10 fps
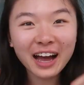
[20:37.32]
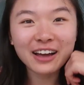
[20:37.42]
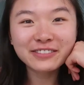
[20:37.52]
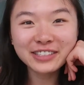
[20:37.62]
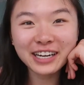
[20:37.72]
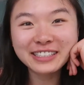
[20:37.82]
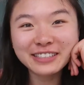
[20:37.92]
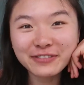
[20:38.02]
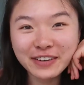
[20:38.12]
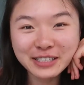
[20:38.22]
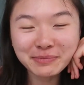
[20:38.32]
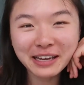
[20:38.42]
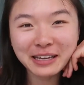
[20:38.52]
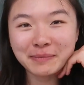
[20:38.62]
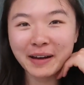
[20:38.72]
I just finished
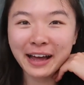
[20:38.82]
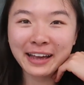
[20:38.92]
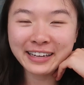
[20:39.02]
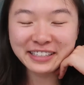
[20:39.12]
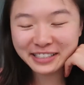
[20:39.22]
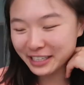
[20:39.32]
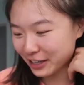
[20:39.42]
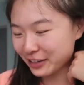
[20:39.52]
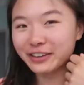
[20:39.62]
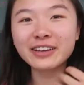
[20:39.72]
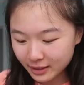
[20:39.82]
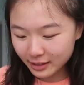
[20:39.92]
making my dinner.